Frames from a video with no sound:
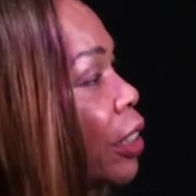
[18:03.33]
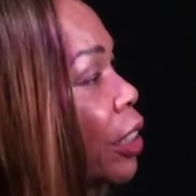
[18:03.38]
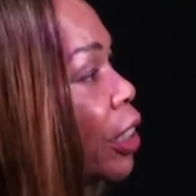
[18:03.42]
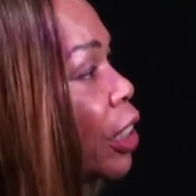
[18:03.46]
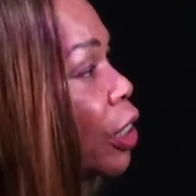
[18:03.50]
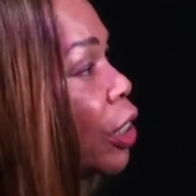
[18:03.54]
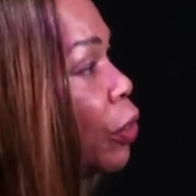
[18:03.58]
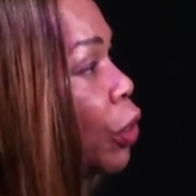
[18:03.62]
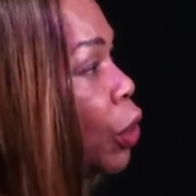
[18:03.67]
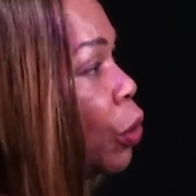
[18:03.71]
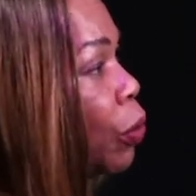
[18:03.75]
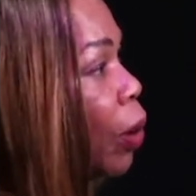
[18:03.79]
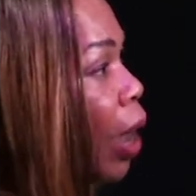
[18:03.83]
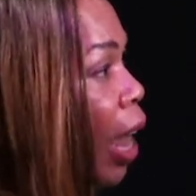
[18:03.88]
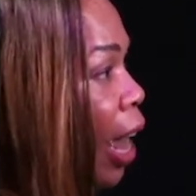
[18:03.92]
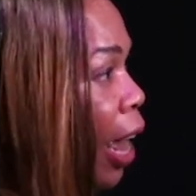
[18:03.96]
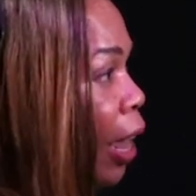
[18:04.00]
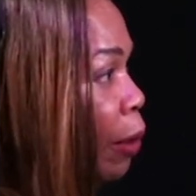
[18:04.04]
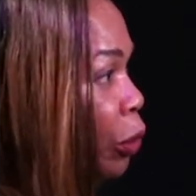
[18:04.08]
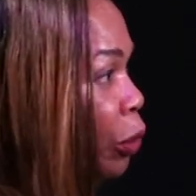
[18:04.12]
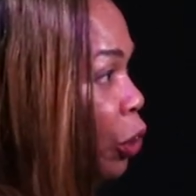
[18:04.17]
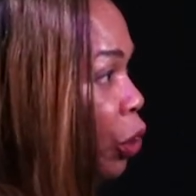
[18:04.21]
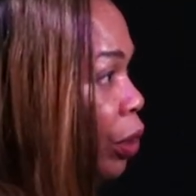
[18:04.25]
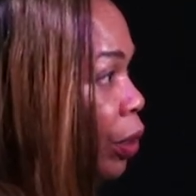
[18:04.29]
to give you
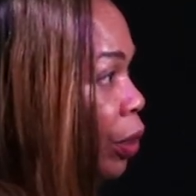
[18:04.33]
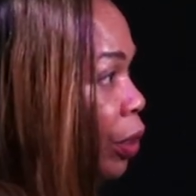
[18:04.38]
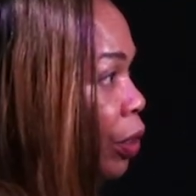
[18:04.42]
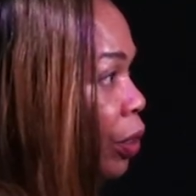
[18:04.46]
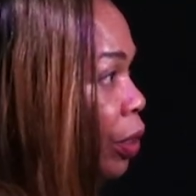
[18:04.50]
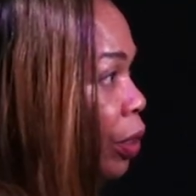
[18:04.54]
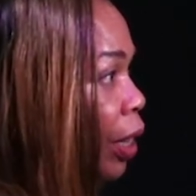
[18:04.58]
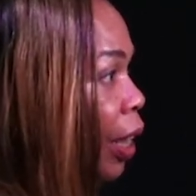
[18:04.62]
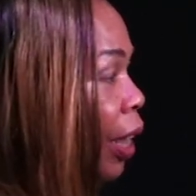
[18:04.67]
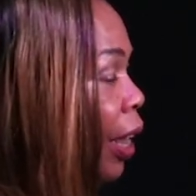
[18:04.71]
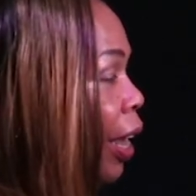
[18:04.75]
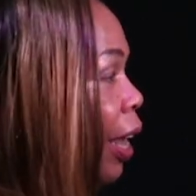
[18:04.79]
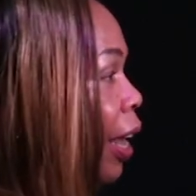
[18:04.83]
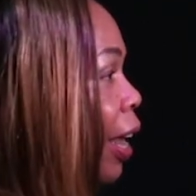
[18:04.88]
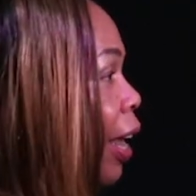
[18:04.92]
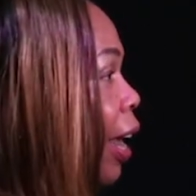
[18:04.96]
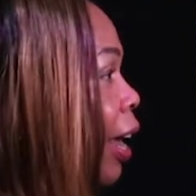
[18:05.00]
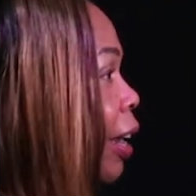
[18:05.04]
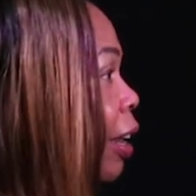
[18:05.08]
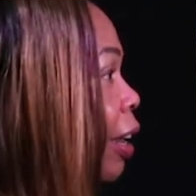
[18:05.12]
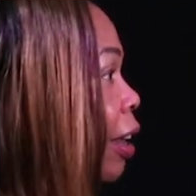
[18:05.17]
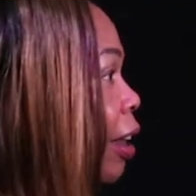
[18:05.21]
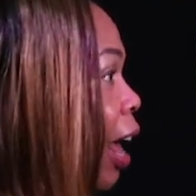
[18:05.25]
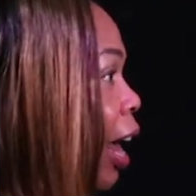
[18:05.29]
options.
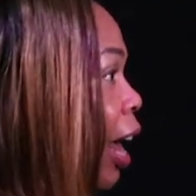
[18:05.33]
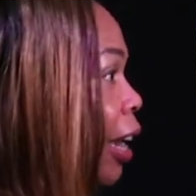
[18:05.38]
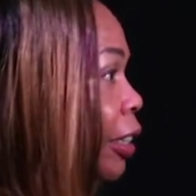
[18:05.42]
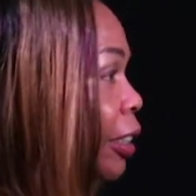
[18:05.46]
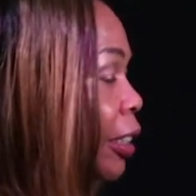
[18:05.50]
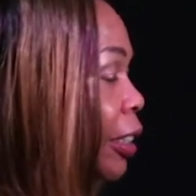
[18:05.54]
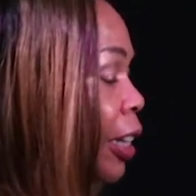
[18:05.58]
And a lot of